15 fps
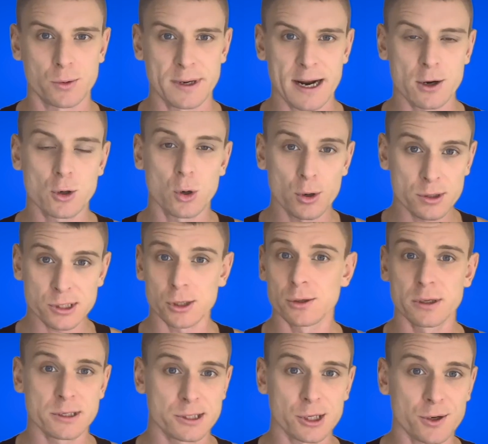Now, cortisol
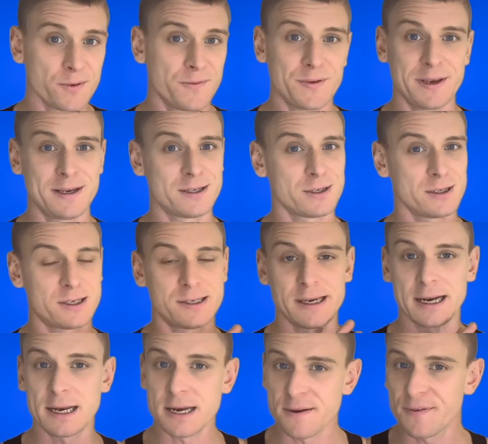itself is
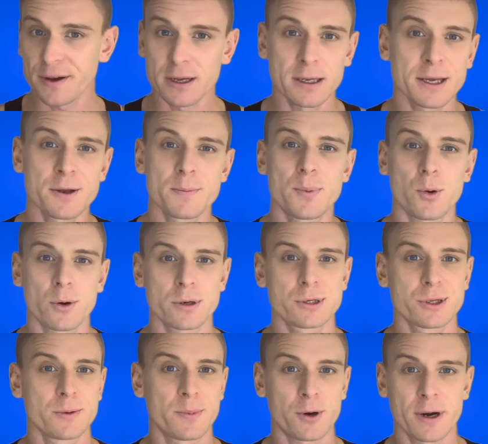significantly important to
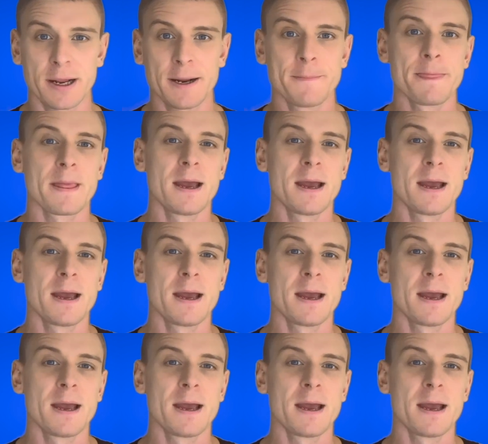the body,